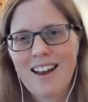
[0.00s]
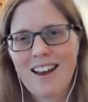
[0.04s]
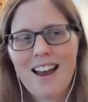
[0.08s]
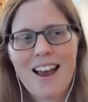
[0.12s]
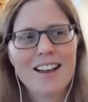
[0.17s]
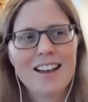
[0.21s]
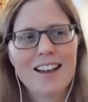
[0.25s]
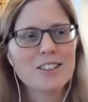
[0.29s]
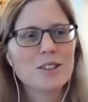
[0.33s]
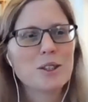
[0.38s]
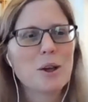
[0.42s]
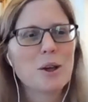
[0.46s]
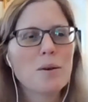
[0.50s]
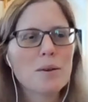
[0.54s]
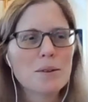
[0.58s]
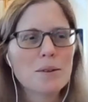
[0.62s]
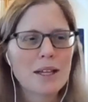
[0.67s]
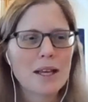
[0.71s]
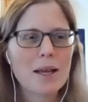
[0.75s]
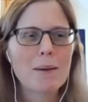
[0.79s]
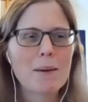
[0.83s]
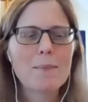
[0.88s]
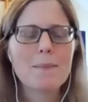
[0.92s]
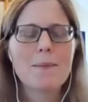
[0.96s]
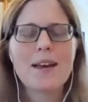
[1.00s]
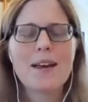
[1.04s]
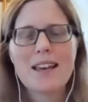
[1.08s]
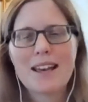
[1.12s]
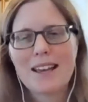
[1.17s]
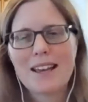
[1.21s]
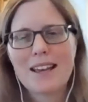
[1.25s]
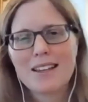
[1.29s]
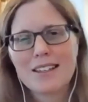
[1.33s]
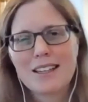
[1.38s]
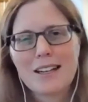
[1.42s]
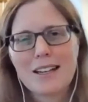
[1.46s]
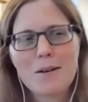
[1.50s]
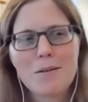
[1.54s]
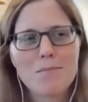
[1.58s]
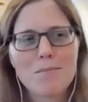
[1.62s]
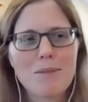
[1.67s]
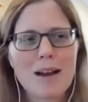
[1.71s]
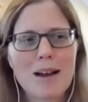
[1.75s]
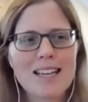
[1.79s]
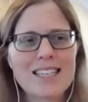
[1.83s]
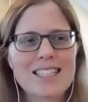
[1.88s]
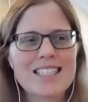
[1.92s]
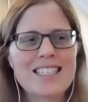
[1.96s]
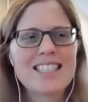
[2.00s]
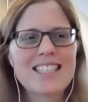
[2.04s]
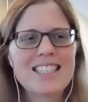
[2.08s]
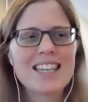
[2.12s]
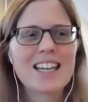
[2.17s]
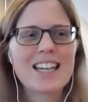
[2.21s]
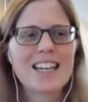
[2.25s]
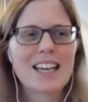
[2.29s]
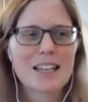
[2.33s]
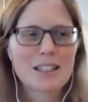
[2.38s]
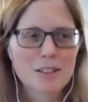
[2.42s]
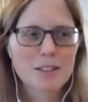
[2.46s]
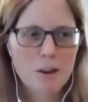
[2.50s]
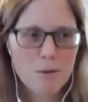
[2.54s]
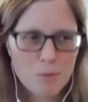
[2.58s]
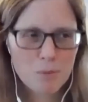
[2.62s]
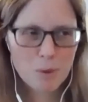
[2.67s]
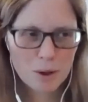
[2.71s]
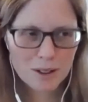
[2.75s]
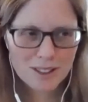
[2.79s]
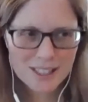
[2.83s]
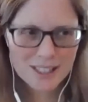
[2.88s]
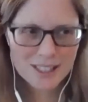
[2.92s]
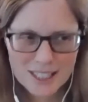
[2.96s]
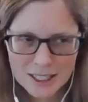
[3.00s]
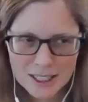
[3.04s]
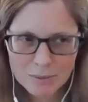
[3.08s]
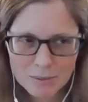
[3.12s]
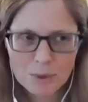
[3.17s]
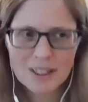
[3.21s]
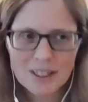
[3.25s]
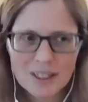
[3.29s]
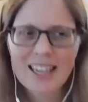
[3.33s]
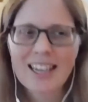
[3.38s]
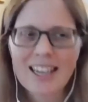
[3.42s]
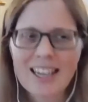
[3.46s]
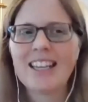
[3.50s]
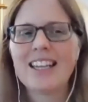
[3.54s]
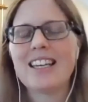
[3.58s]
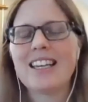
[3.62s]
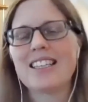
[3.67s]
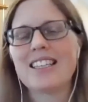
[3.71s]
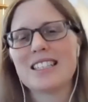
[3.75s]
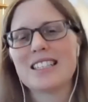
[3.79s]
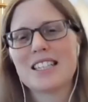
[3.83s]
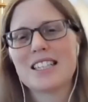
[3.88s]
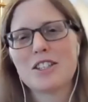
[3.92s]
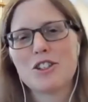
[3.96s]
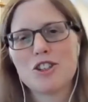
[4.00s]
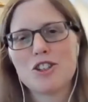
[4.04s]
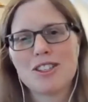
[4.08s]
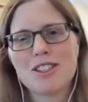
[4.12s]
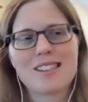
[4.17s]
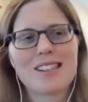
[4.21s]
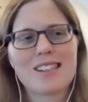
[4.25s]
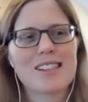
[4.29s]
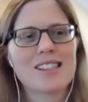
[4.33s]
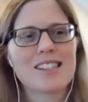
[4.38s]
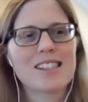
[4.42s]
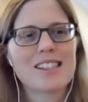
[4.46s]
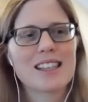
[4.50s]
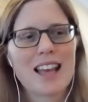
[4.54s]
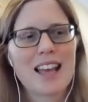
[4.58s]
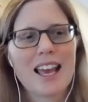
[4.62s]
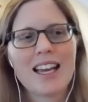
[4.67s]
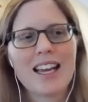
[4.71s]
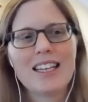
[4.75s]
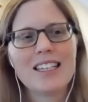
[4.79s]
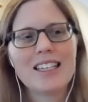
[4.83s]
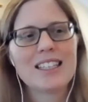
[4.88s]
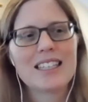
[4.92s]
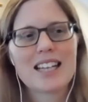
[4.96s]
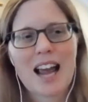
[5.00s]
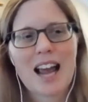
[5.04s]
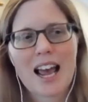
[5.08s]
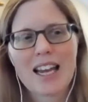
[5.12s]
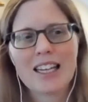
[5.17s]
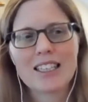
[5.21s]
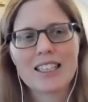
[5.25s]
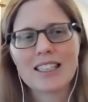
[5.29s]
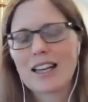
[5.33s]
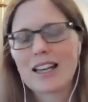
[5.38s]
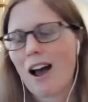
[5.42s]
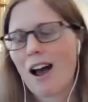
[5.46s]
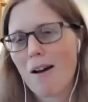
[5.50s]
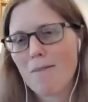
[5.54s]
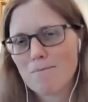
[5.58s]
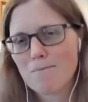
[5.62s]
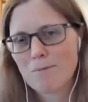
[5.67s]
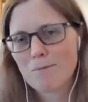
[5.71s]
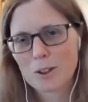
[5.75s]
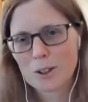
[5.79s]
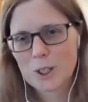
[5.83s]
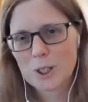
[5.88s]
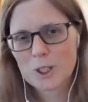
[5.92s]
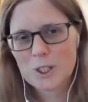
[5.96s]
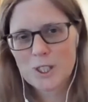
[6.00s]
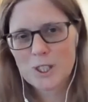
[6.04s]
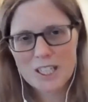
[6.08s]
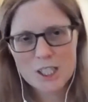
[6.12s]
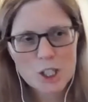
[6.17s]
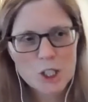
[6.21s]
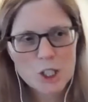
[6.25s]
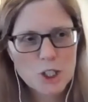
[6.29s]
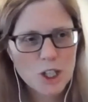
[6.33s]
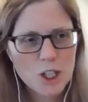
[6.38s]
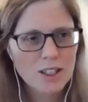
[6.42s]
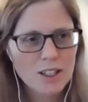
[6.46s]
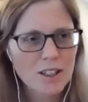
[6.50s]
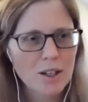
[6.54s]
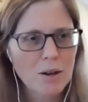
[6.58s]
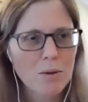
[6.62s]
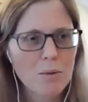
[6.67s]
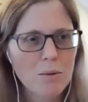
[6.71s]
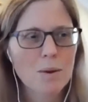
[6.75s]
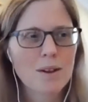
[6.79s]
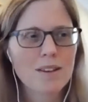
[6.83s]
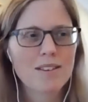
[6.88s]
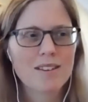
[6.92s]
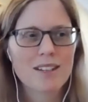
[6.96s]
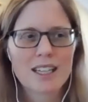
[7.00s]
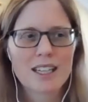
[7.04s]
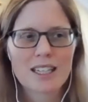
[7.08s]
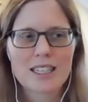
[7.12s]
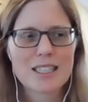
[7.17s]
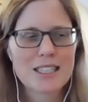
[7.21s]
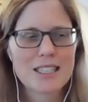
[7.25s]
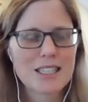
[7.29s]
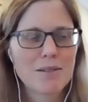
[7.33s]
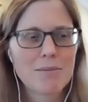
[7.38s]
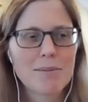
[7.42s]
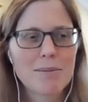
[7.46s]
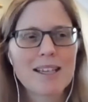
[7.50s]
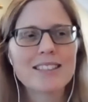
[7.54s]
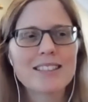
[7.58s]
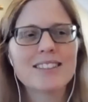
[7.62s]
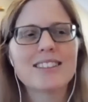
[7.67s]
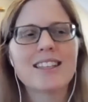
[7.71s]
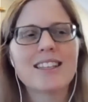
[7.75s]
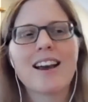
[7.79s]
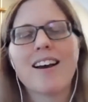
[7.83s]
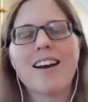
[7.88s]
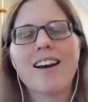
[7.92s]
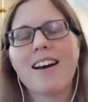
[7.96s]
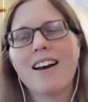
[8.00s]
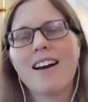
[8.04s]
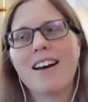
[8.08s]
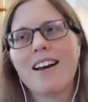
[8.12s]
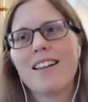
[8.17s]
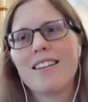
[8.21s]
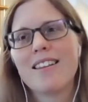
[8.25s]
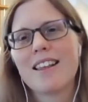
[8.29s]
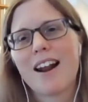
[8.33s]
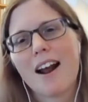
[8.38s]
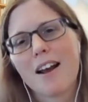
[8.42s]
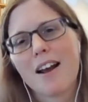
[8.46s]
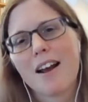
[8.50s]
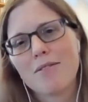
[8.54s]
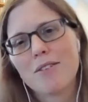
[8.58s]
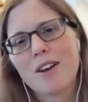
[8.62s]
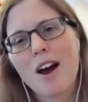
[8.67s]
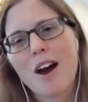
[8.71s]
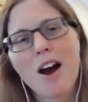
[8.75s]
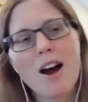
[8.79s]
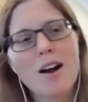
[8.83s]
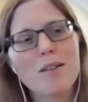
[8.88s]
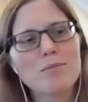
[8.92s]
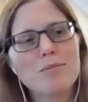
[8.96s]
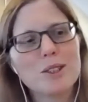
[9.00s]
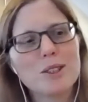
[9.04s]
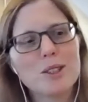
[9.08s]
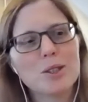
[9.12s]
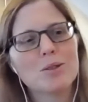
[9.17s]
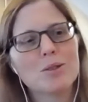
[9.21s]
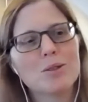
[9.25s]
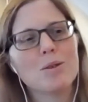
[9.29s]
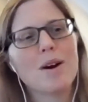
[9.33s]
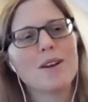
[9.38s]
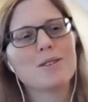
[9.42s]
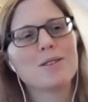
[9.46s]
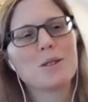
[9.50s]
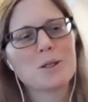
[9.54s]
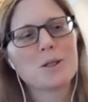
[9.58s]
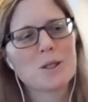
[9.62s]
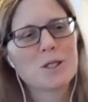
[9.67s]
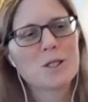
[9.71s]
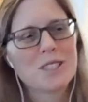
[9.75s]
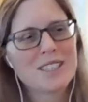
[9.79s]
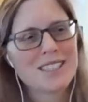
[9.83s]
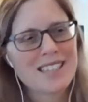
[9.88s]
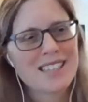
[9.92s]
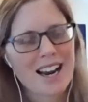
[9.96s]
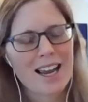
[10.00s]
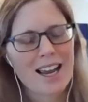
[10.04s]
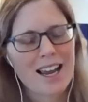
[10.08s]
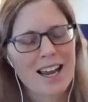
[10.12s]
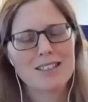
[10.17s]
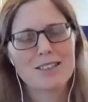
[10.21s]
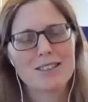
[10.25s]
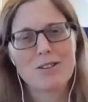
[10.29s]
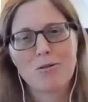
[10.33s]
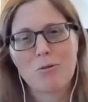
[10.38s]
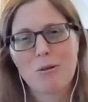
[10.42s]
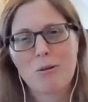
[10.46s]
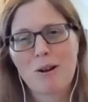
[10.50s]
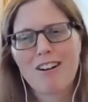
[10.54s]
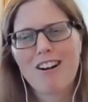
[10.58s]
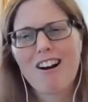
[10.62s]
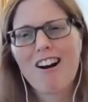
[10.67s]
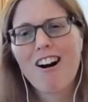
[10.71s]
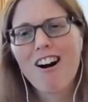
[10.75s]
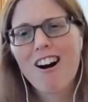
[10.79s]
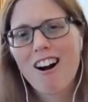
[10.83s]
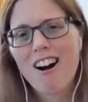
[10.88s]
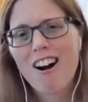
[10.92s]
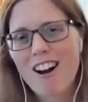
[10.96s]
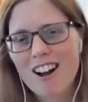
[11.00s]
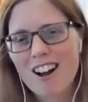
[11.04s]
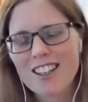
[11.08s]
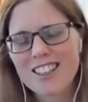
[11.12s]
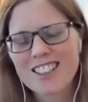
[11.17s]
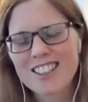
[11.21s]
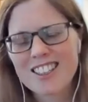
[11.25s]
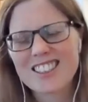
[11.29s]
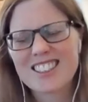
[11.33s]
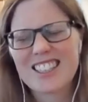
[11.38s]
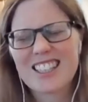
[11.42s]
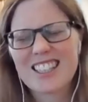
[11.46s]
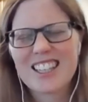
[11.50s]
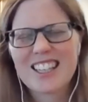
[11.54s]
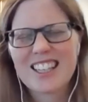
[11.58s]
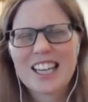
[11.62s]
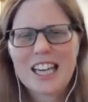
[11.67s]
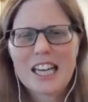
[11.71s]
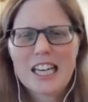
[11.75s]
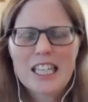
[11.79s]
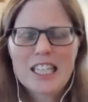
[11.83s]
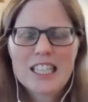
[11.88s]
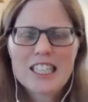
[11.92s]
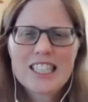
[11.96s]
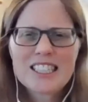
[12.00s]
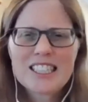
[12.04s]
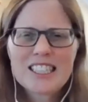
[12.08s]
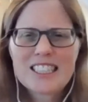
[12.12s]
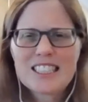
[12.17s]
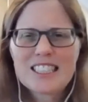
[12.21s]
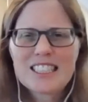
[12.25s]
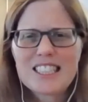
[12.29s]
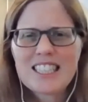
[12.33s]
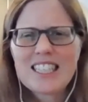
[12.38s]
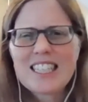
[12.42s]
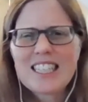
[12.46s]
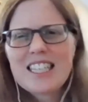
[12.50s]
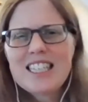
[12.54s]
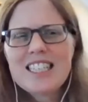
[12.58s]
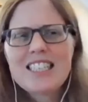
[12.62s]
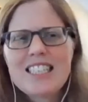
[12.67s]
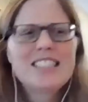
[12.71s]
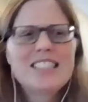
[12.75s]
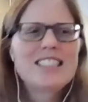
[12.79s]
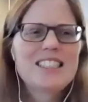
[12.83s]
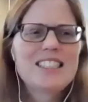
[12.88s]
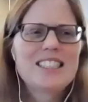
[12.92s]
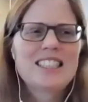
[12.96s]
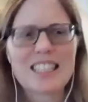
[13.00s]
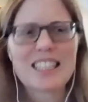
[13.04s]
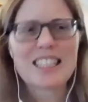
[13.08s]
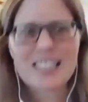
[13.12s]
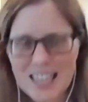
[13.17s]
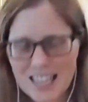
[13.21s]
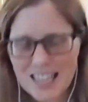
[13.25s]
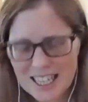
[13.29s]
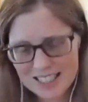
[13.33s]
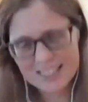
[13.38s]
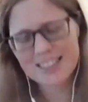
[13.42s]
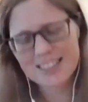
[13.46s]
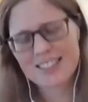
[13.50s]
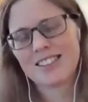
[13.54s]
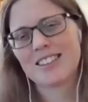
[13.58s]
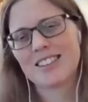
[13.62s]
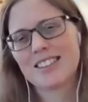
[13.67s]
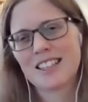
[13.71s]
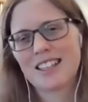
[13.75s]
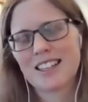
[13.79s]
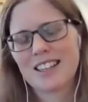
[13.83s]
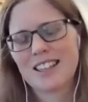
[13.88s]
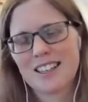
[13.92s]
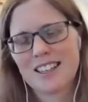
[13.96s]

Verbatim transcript: And it's only been by digging more deeply into Jesus' late night conversation with Nicodemus that I've come to understand what caused the uneasiness